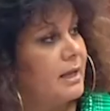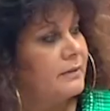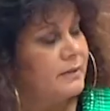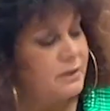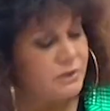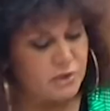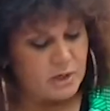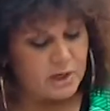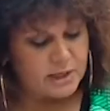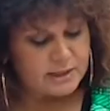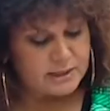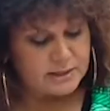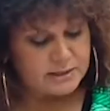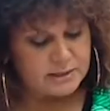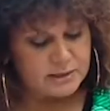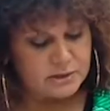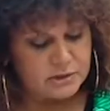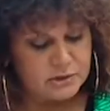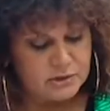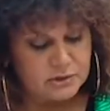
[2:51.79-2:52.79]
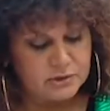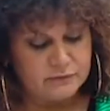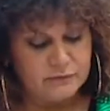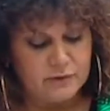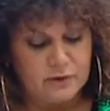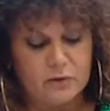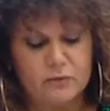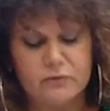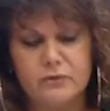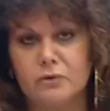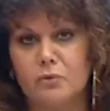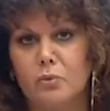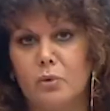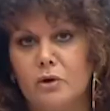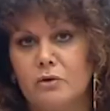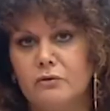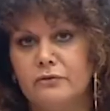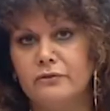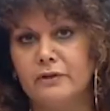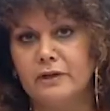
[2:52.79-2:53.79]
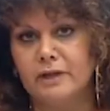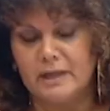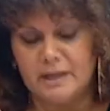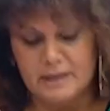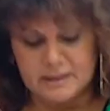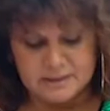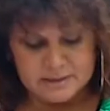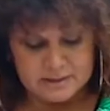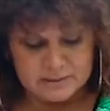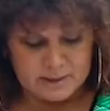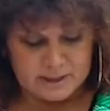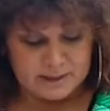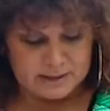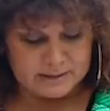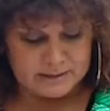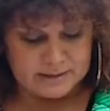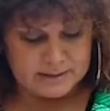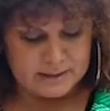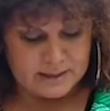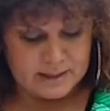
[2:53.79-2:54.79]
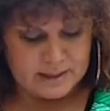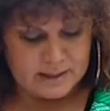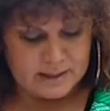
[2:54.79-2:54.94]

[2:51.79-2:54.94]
The Australian Institute of Health and Welfare estimates